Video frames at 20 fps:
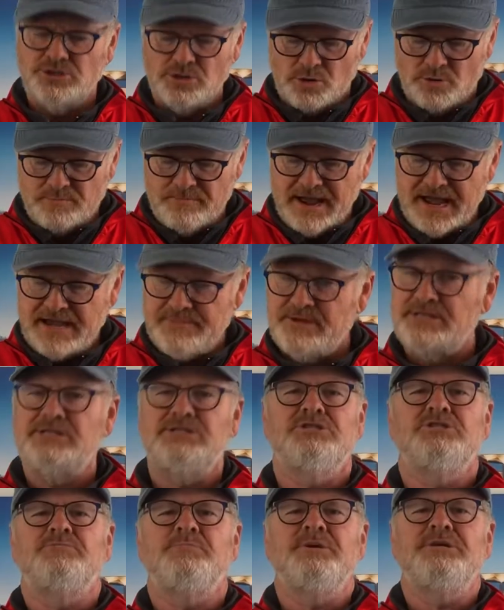or maybe
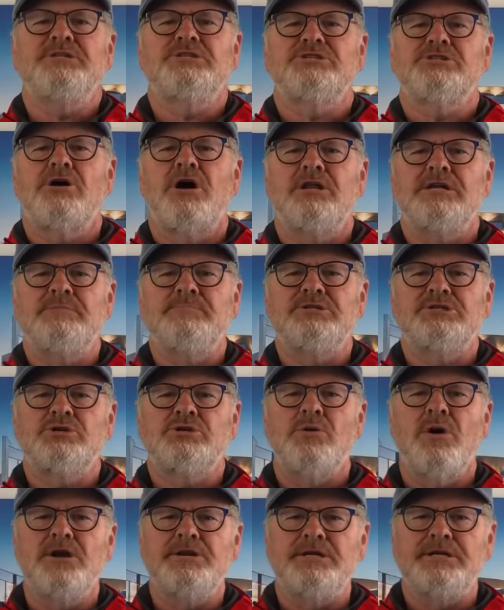this has been slightly
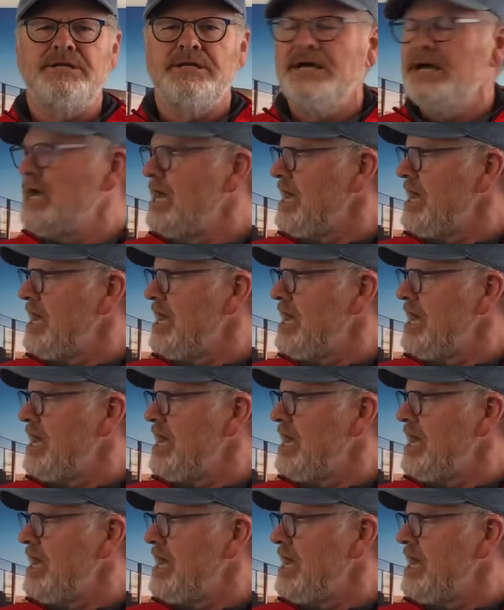misquoted.